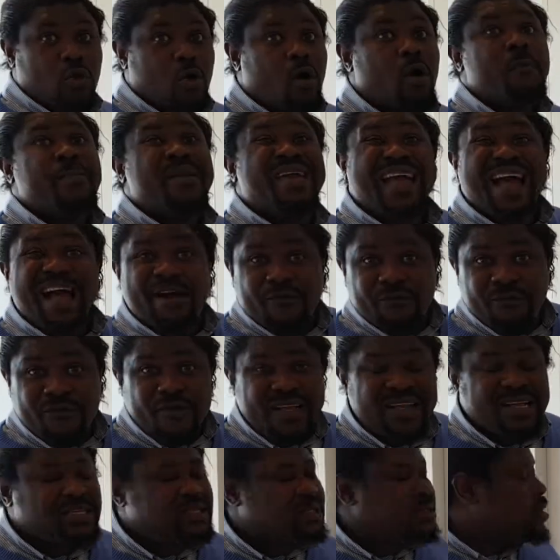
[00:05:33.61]
or may
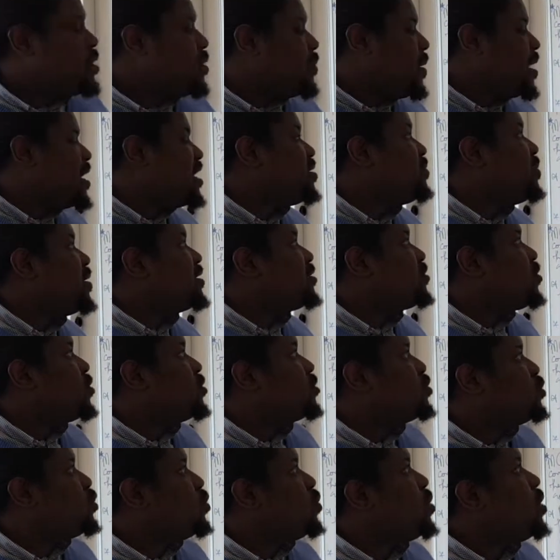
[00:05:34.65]
affect management
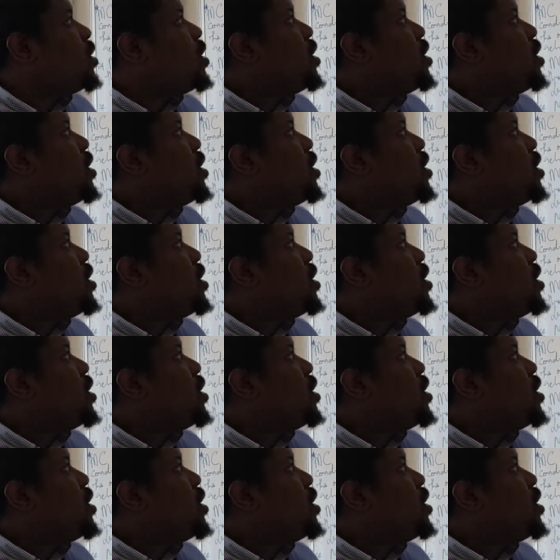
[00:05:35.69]
control.